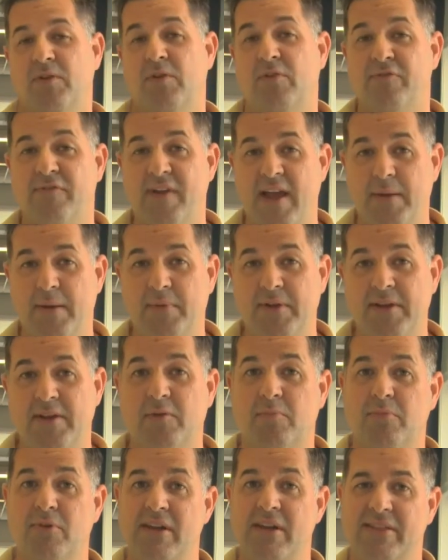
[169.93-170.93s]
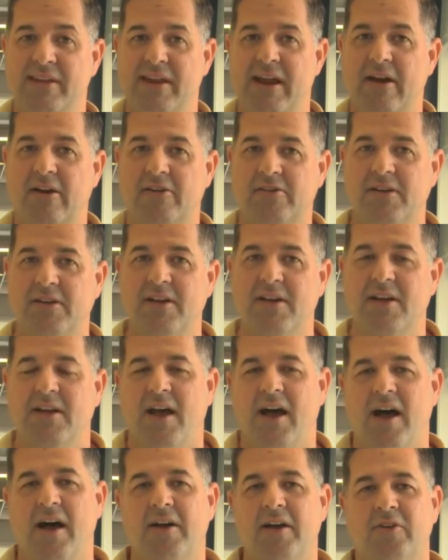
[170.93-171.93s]
family, your breathing air
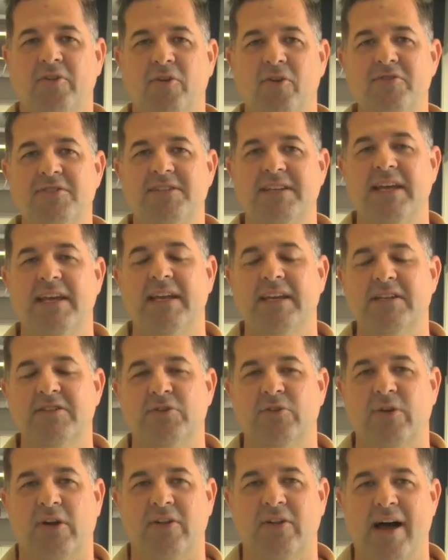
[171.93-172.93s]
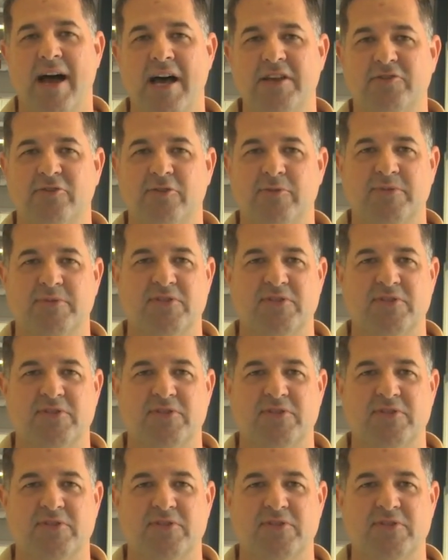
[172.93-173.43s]
closed in into a classroom.